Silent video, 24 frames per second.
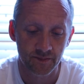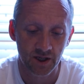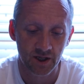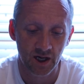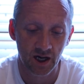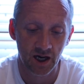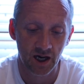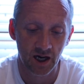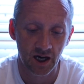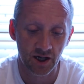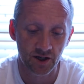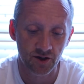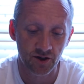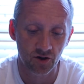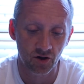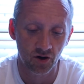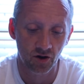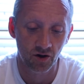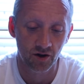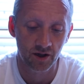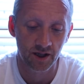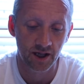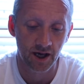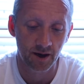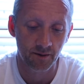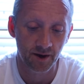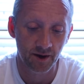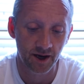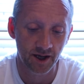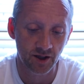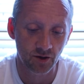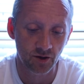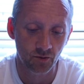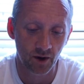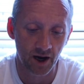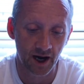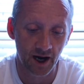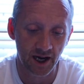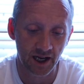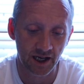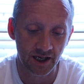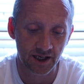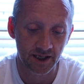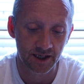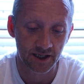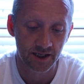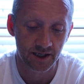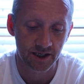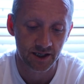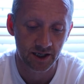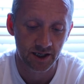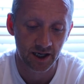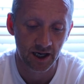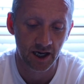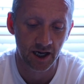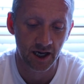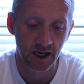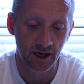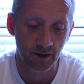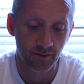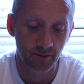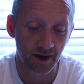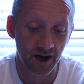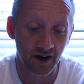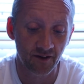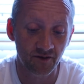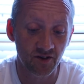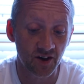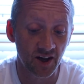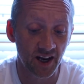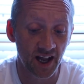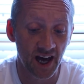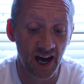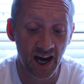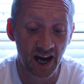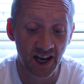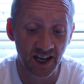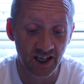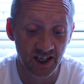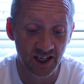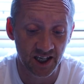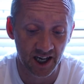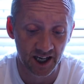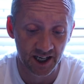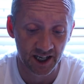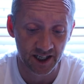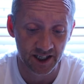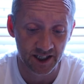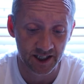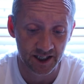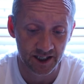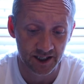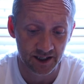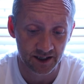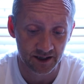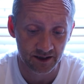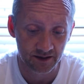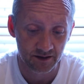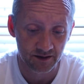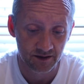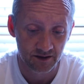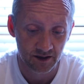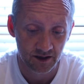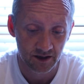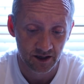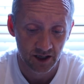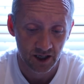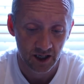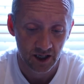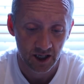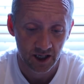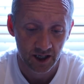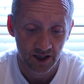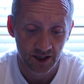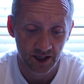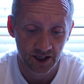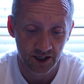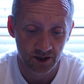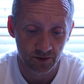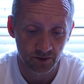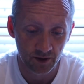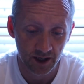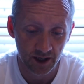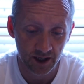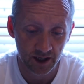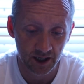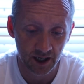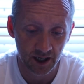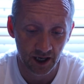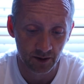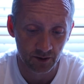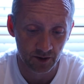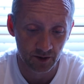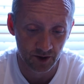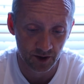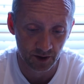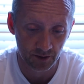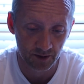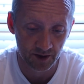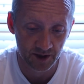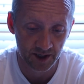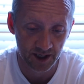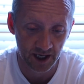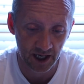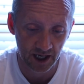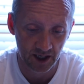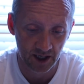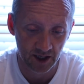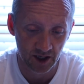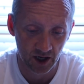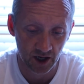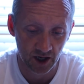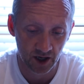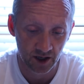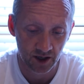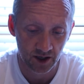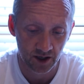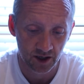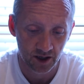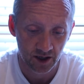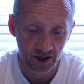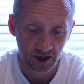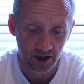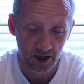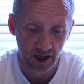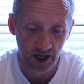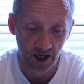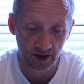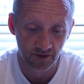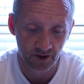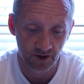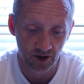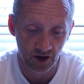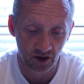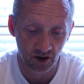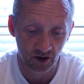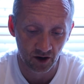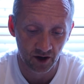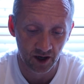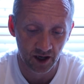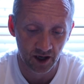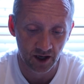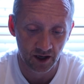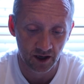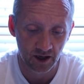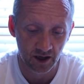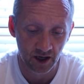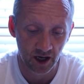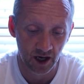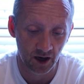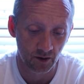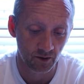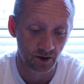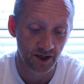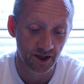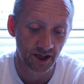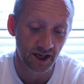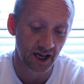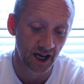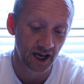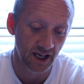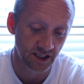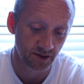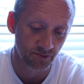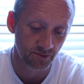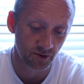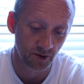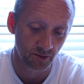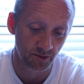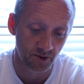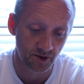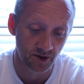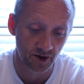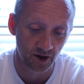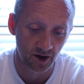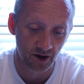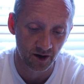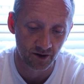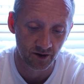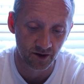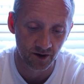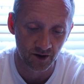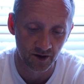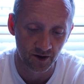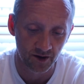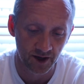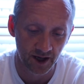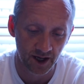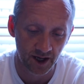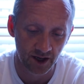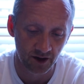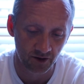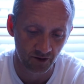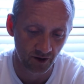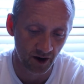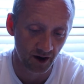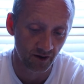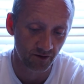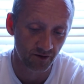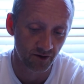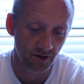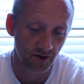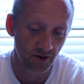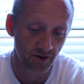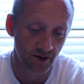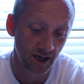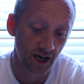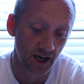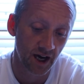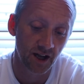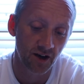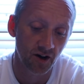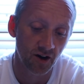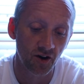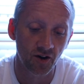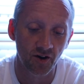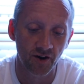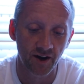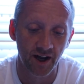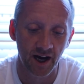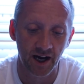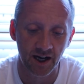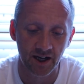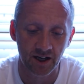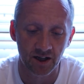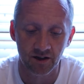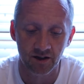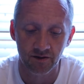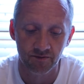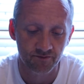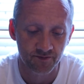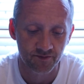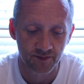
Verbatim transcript: And all them in the wild. Um, I haven't got any shinies this week. I will double check now. if you're lucky, uh, well, they catch a Pupitar the other day in a Graveler. Yeah, an Dactyl.